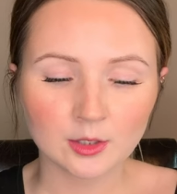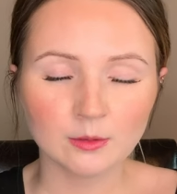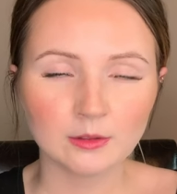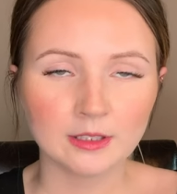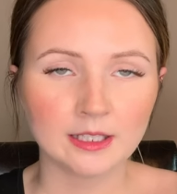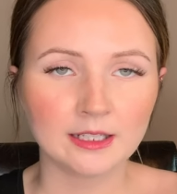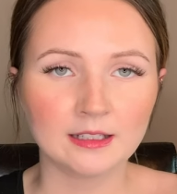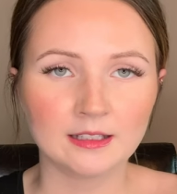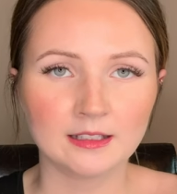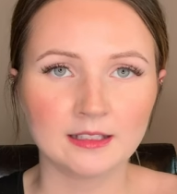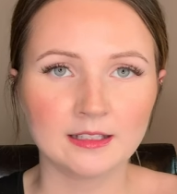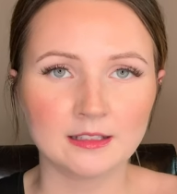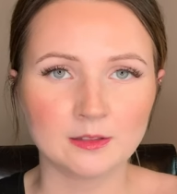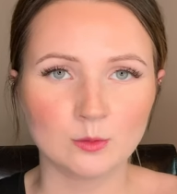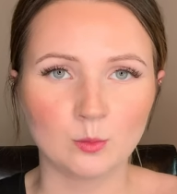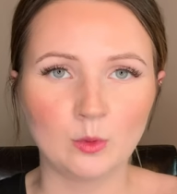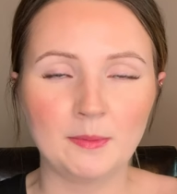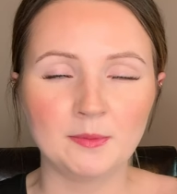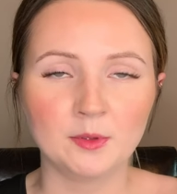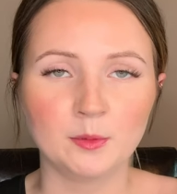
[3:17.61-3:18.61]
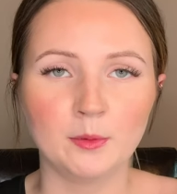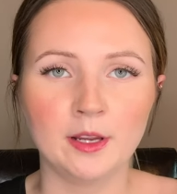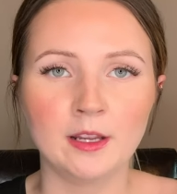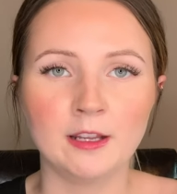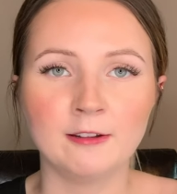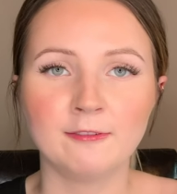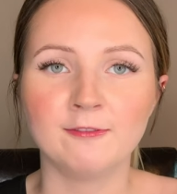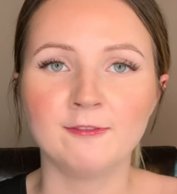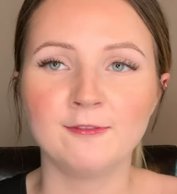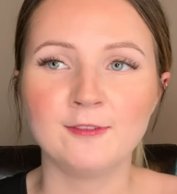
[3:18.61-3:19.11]
though like it's wiped
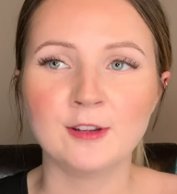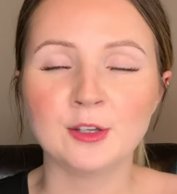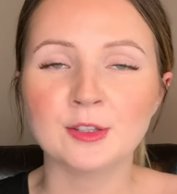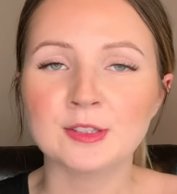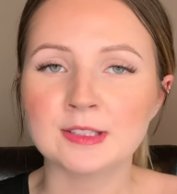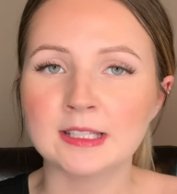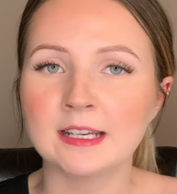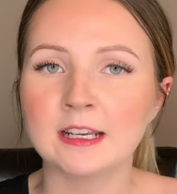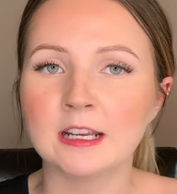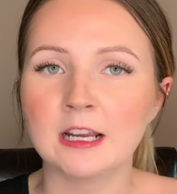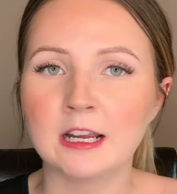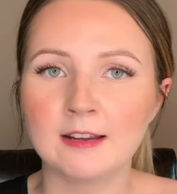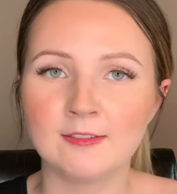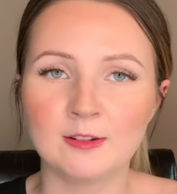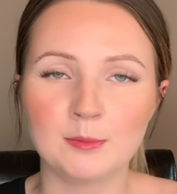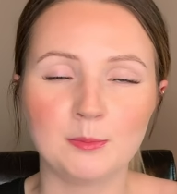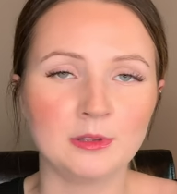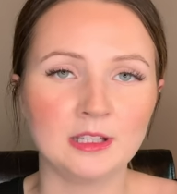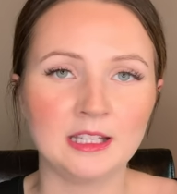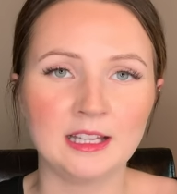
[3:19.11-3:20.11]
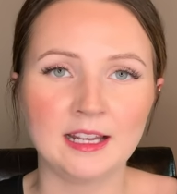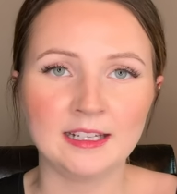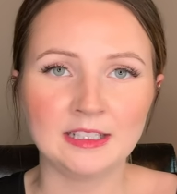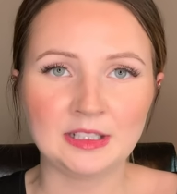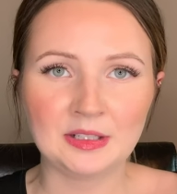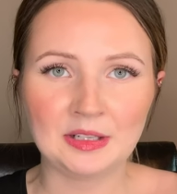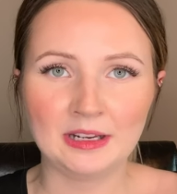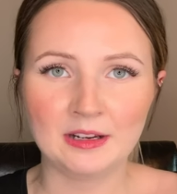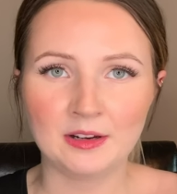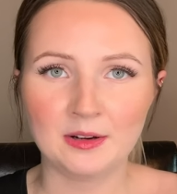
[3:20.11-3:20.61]
away, it feels like I've
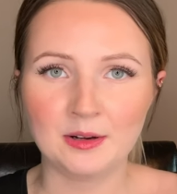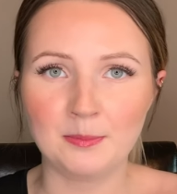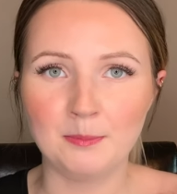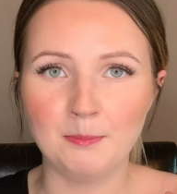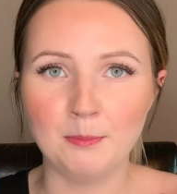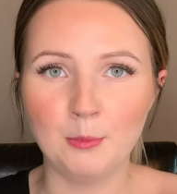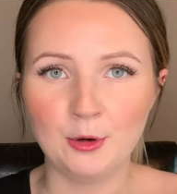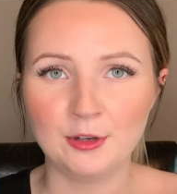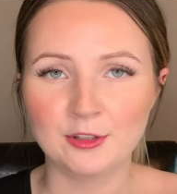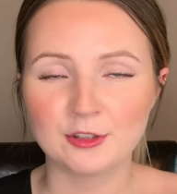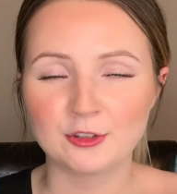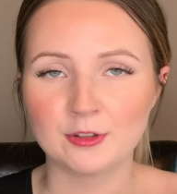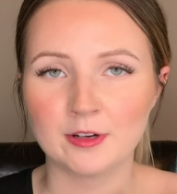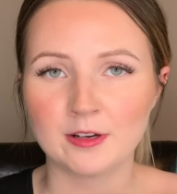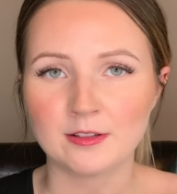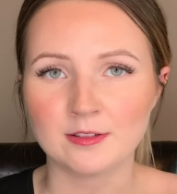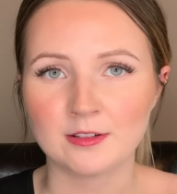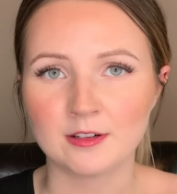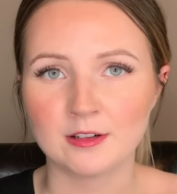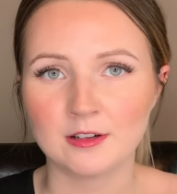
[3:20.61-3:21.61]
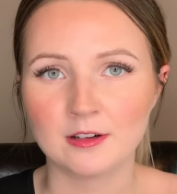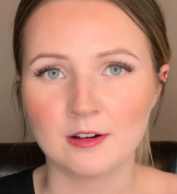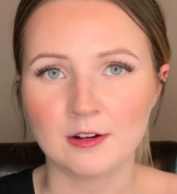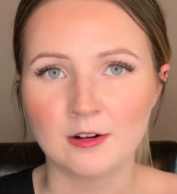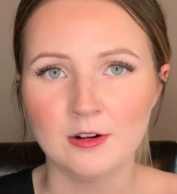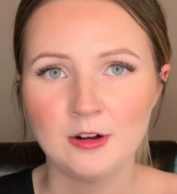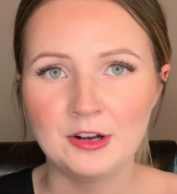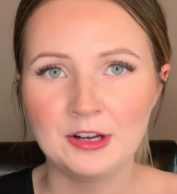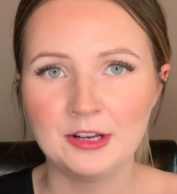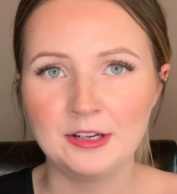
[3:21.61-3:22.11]
applied like a moisturizer
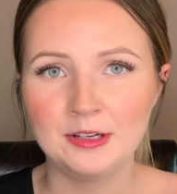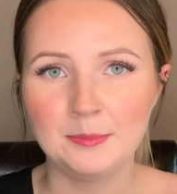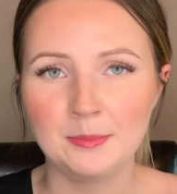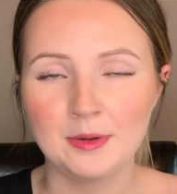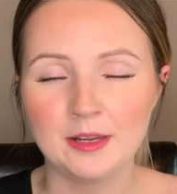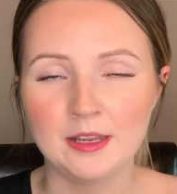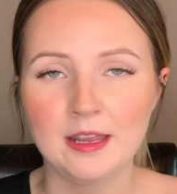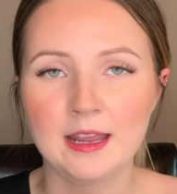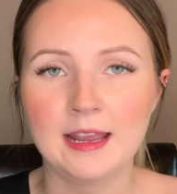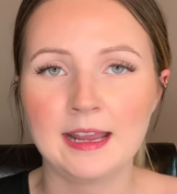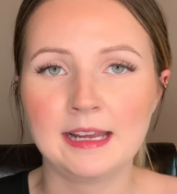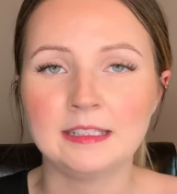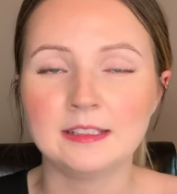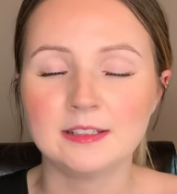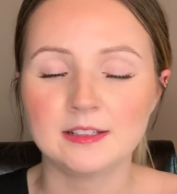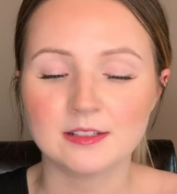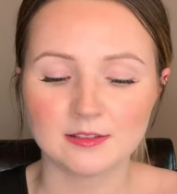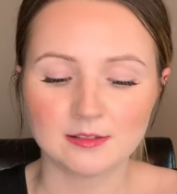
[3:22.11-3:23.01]
on my hand.